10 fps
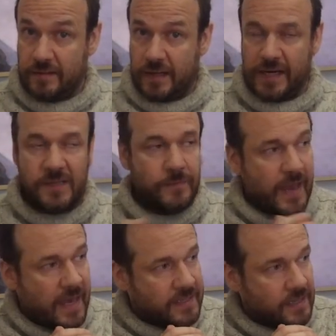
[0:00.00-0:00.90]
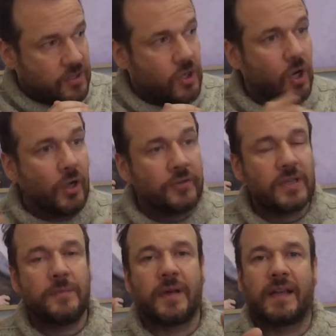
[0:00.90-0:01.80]
At its best, it is
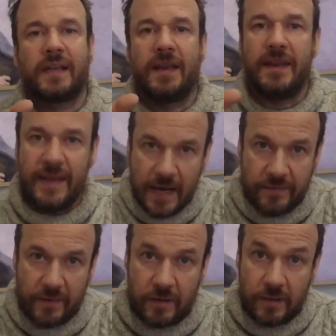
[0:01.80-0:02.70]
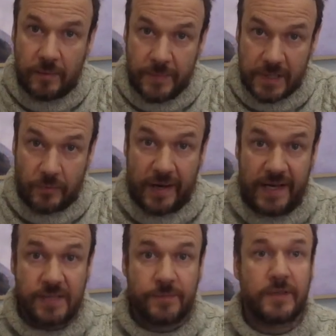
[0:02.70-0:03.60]
haunting, but it can never be
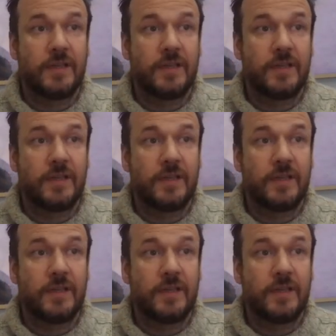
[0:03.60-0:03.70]
grasped.